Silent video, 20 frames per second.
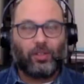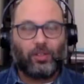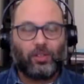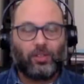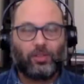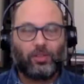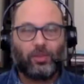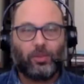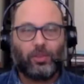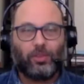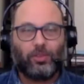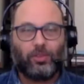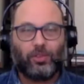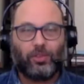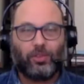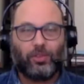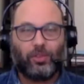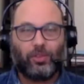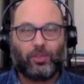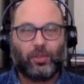so much,
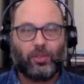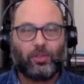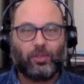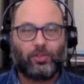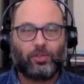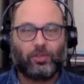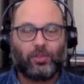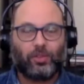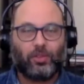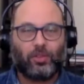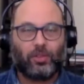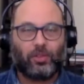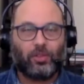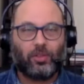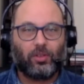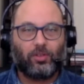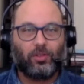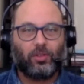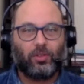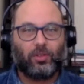first of all,
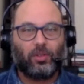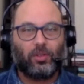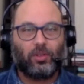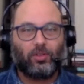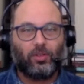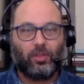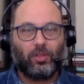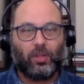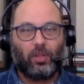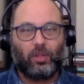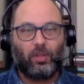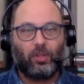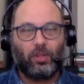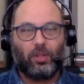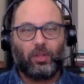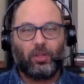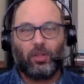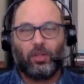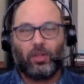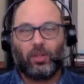for inviting
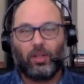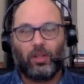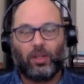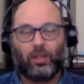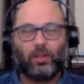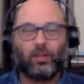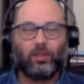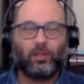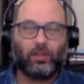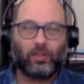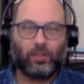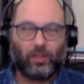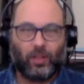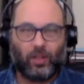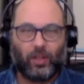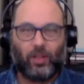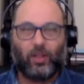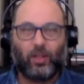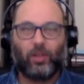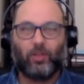me again.
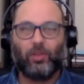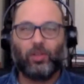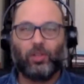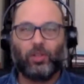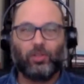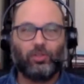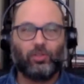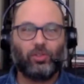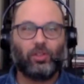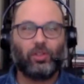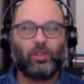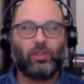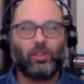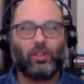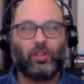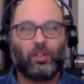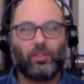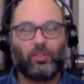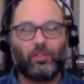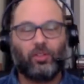I really enjoyed our
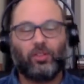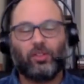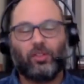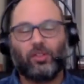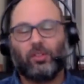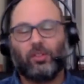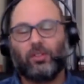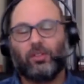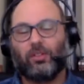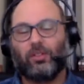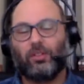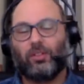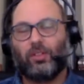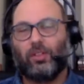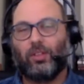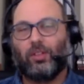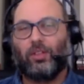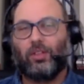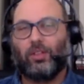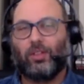last
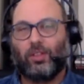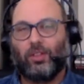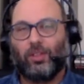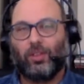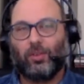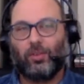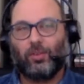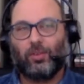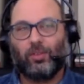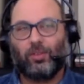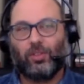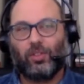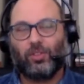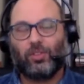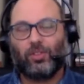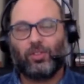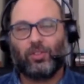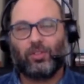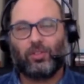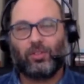
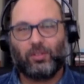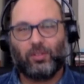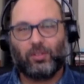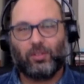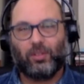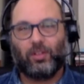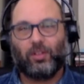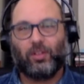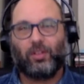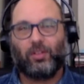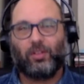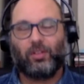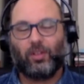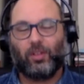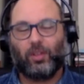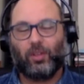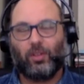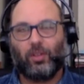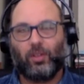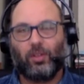conversation
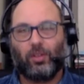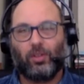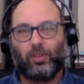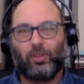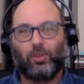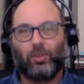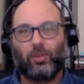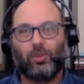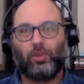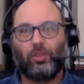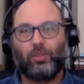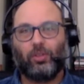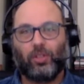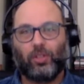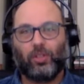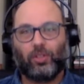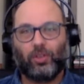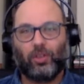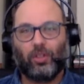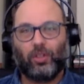talking about decolonial
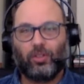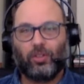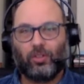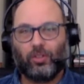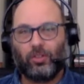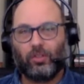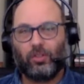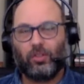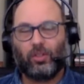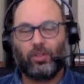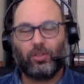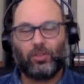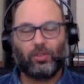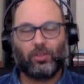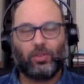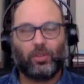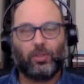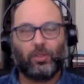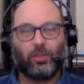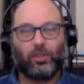psychoanalysis and other
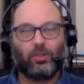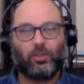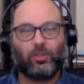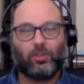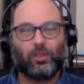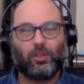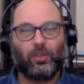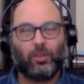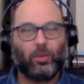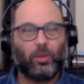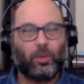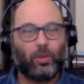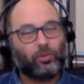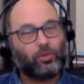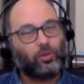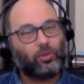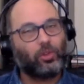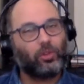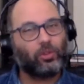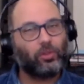topics. But I
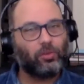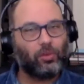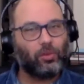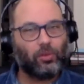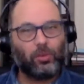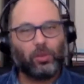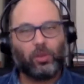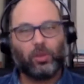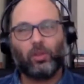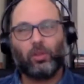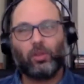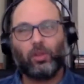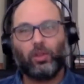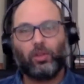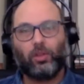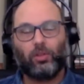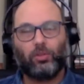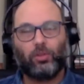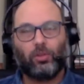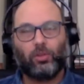also interviewed
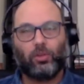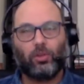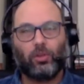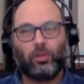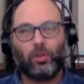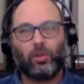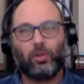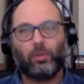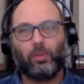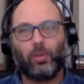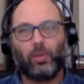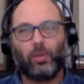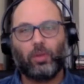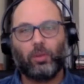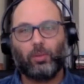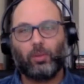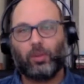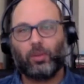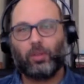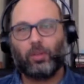you on my
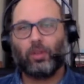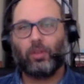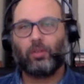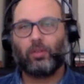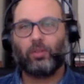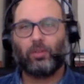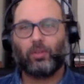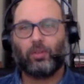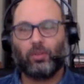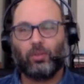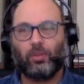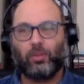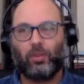podcast, so